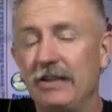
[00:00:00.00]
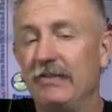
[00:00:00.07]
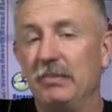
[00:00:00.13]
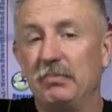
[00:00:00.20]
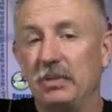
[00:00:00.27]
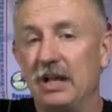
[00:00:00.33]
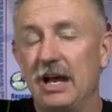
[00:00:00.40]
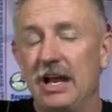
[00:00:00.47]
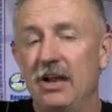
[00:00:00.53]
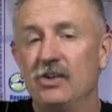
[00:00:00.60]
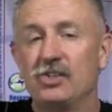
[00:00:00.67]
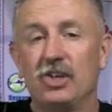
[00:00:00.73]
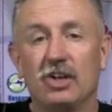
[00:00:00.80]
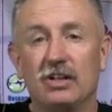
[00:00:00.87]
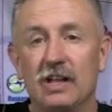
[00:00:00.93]
even pliers
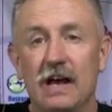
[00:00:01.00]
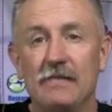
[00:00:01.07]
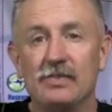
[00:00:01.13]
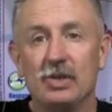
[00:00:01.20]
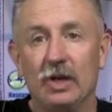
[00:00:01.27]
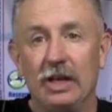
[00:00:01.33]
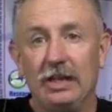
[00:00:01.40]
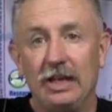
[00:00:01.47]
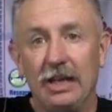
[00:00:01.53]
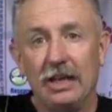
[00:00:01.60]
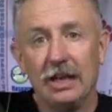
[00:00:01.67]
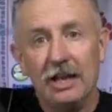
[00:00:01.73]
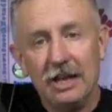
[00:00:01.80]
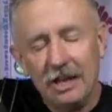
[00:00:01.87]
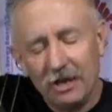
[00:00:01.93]
or gloves or anything,
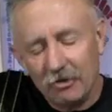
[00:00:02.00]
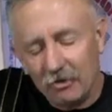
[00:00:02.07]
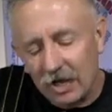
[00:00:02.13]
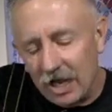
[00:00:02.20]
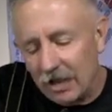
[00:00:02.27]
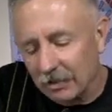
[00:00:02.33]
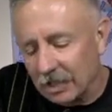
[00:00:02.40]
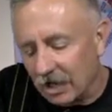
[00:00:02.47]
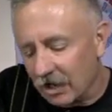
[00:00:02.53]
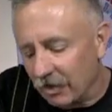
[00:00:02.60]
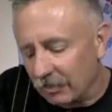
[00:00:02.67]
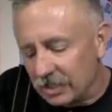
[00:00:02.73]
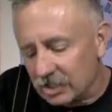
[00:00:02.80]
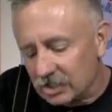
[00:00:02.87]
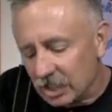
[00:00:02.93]
we're able to
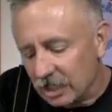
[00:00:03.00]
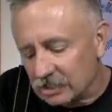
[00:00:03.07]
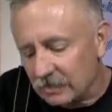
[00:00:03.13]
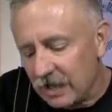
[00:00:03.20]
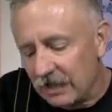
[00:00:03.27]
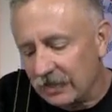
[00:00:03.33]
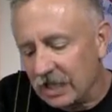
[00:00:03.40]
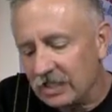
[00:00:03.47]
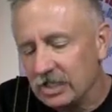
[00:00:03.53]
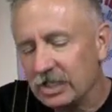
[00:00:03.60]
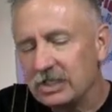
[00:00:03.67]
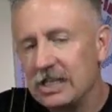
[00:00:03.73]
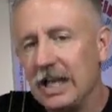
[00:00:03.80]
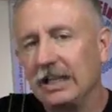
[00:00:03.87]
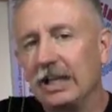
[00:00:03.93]
open the shark's mouth and just
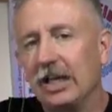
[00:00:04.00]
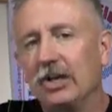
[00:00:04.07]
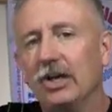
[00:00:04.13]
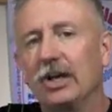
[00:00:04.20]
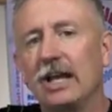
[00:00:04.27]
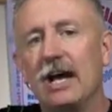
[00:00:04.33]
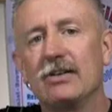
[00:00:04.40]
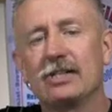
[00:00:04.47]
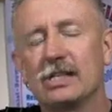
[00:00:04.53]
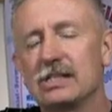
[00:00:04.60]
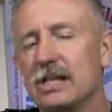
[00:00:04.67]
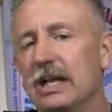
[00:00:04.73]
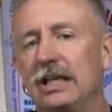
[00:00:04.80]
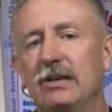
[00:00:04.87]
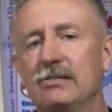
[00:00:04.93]
take that hook out just
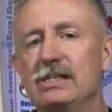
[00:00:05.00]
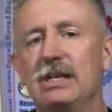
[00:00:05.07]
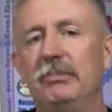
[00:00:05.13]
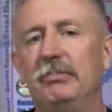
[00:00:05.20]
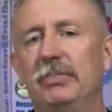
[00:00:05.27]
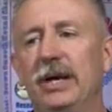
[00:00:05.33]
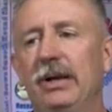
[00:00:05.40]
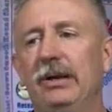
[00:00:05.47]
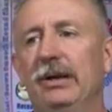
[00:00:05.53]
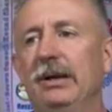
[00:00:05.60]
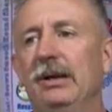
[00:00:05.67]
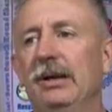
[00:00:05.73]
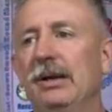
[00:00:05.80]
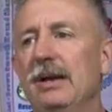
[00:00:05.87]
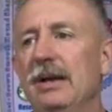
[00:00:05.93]
like it was in butter.
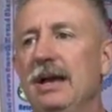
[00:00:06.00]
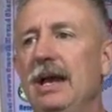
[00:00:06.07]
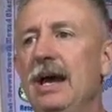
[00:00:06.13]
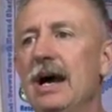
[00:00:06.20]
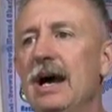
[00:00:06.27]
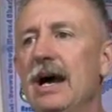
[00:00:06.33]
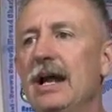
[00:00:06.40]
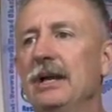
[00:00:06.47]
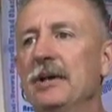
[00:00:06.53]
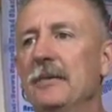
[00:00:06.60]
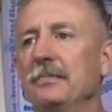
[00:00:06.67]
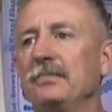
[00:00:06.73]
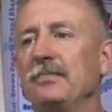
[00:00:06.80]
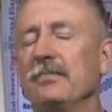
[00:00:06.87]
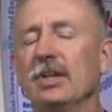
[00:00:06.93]
And
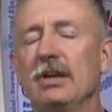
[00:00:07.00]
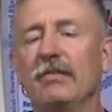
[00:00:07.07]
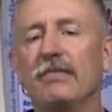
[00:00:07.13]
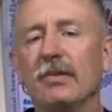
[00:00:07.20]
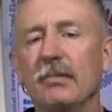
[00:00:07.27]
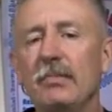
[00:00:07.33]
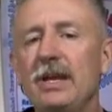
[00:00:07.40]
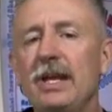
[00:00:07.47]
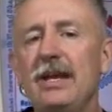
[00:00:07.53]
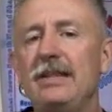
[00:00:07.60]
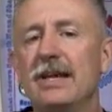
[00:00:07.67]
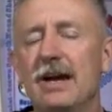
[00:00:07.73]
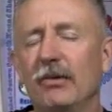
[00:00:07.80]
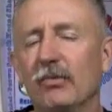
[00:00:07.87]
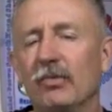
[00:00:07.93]
for me,
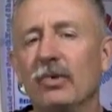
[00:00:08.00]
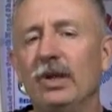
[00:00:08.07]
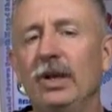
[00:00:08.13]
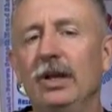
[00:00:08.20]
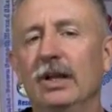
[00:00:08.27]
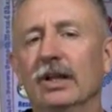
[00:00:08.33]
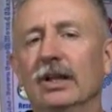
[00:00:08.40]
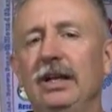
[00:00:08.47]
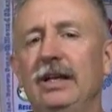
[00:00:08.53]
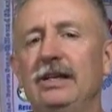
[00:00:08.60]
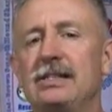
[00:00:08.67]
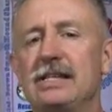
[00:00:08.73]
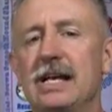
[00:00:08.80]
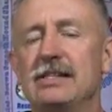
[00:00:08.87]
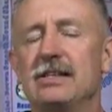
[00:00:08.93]
that really
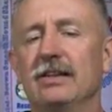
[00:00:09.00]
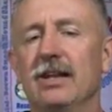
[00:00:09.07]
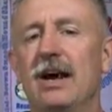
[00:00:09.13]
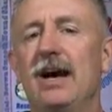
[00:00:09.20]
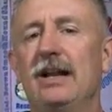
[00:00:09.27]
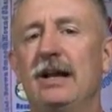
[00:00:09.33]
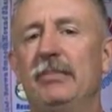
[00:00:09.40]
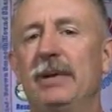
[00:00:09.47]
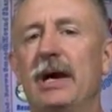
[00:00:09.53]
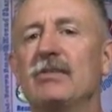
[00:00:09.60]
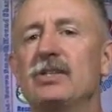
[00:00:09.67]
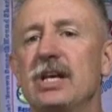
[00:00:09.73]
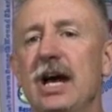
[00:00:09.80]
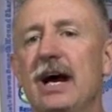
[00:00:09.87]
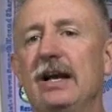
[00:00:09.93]
says a lot about
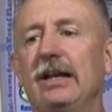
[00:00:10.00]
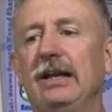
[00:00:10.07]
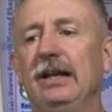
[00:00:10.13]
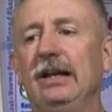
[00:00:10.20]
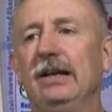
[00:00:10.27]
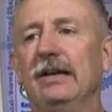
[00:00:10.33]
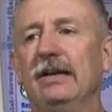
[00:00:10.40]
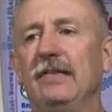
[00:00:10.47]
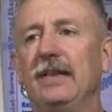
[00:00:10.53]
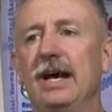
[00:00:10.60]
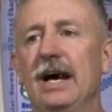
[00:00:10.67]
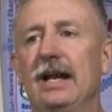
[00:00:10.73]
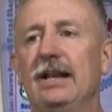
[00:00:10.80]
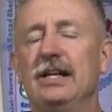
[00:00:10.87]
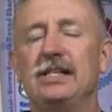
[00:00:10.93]
tagging,
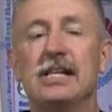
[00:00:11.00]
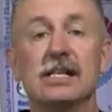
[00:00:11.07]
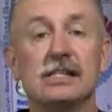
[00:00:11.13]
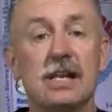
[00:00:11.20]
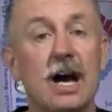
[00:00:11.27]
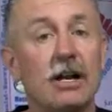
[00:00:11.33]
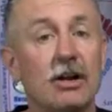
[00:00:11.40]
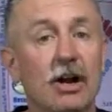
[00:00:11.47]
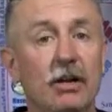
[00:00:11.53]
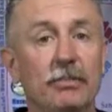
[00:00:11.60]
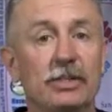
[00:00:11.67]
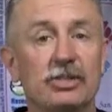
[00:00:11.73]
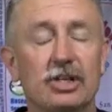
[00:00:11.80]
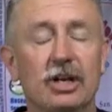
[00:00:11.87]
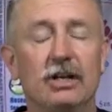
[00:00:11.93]
that it does not harm the
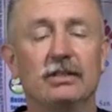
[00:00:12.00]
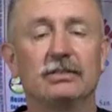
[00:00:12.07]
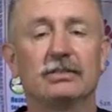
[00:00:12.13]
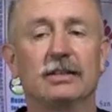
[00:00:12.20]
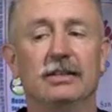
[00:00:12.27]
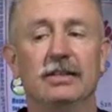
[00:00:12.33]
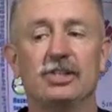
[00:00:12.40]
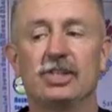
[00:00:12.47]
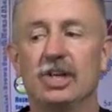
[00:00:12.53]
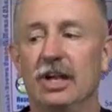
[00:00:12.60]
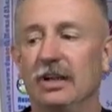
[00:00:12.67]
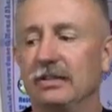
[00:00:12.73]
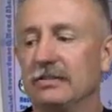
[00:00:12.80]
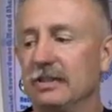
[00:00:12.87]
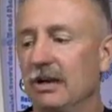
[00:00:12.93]
sharks, and the
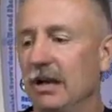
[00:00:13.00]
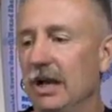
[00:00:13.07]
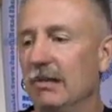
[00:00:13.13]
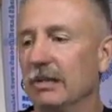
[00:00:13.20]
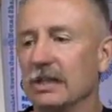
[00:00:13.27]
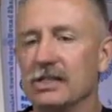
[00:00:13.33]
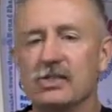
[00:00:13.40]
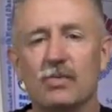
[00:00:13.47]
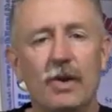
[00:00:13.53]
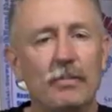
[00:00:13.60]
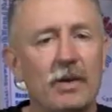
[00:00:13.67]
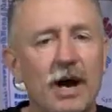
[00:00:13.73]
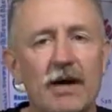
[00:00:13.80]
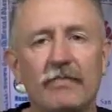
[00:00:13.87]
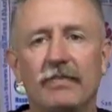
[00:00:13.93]
sharks are able to swim
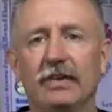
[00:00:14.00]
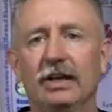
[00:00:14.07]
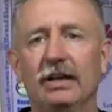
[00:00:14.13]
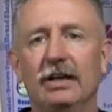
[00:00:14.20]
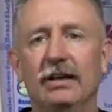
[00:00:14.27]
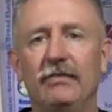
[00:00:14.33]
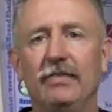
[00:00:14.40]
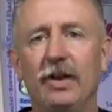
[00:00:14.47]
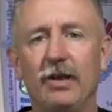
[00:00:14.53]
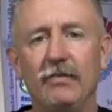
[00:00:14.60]
off very